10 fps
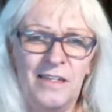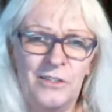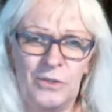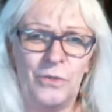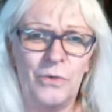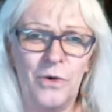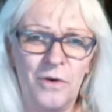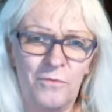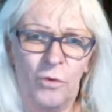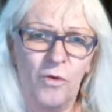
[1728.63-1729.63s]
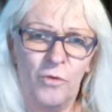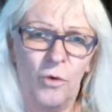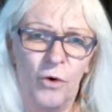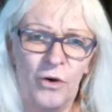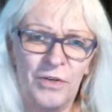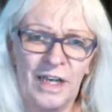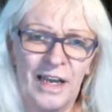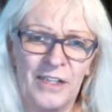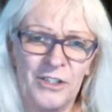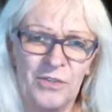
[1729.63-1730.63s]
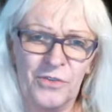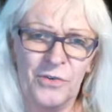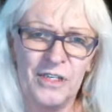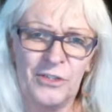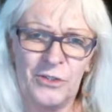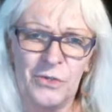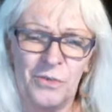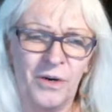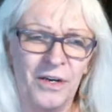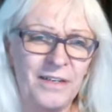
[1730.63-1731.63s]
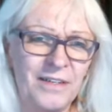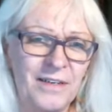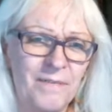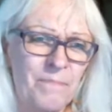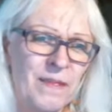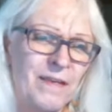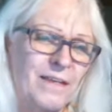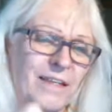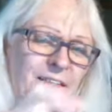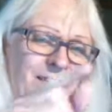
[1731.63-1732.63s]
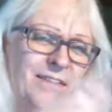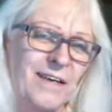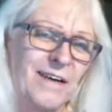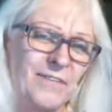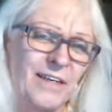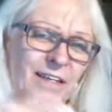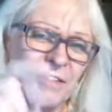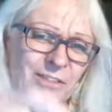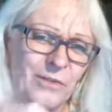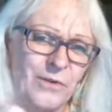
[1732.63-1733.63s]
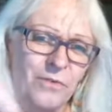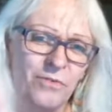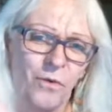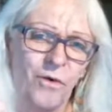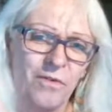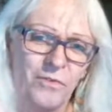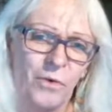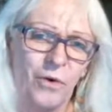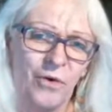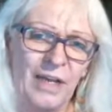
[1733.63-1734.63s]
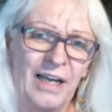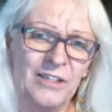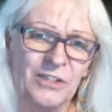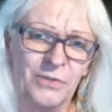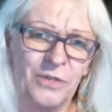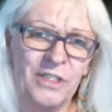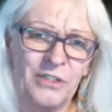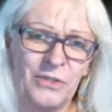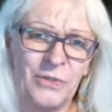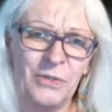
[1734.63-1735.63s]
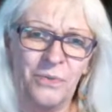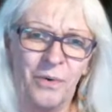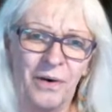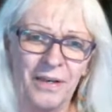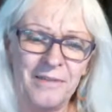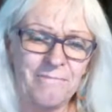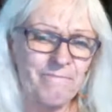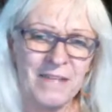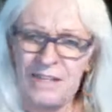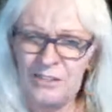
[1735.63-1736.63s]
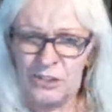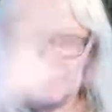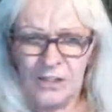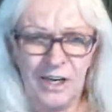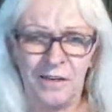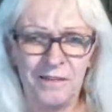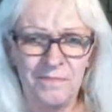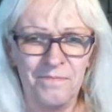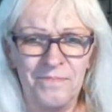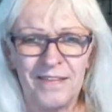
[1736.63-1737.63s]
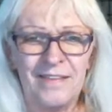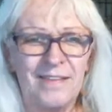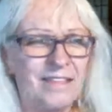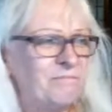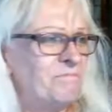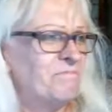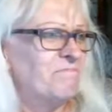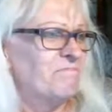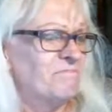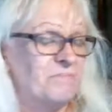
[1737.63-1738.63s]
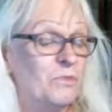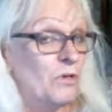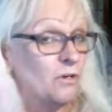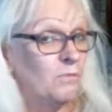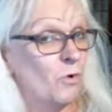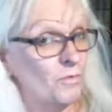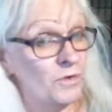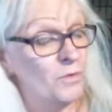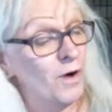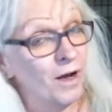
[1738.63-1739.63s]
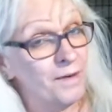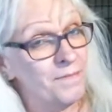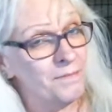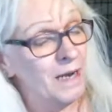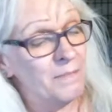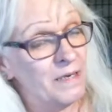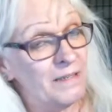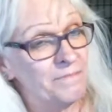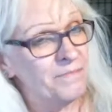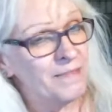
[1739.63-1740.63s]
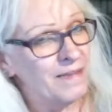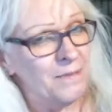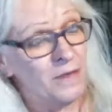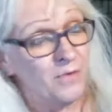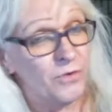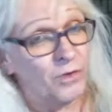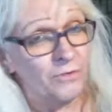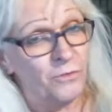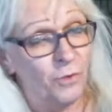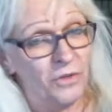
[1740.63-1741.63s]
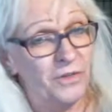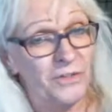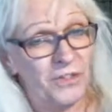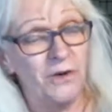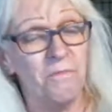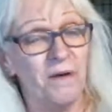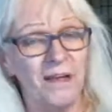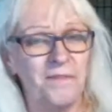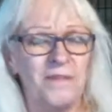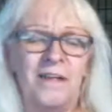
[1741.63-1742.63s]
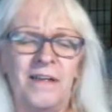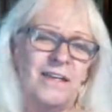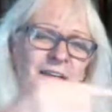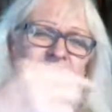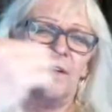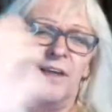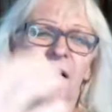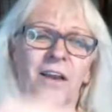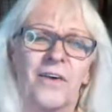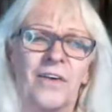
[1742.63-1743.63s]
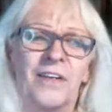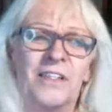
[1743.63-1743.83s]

to 44-321. That's TAVA to 44-321. Just $1. You can do more if you want. I mean, if you can afford to do so, but $1 at